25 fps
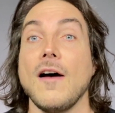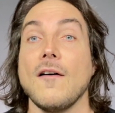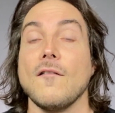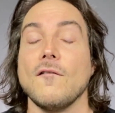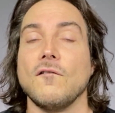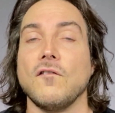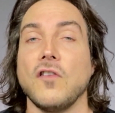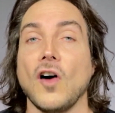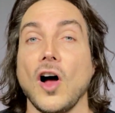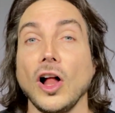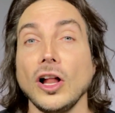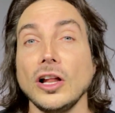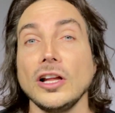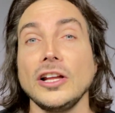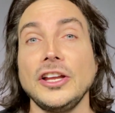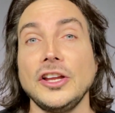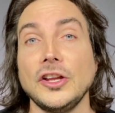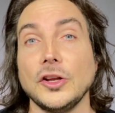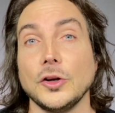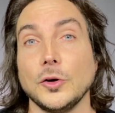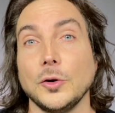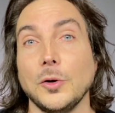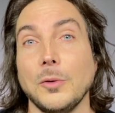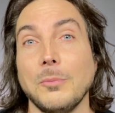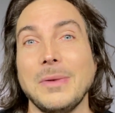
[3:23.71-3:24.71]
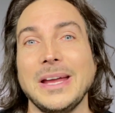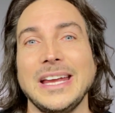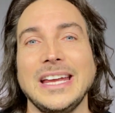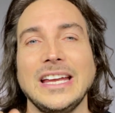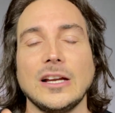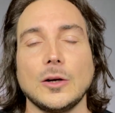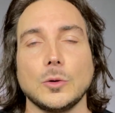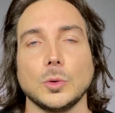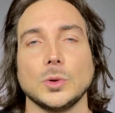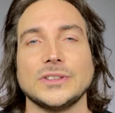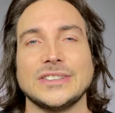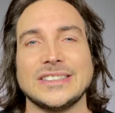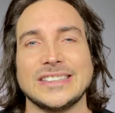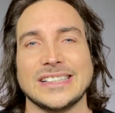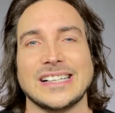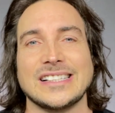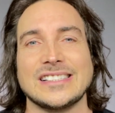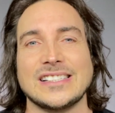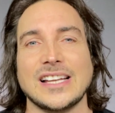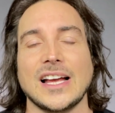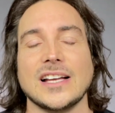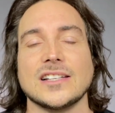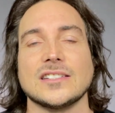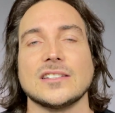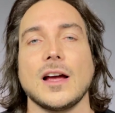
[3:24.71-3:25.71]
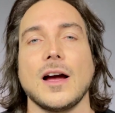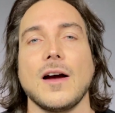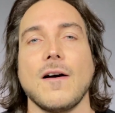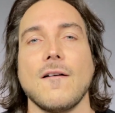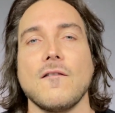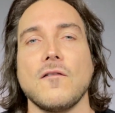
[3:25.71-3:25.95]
Volume equals success.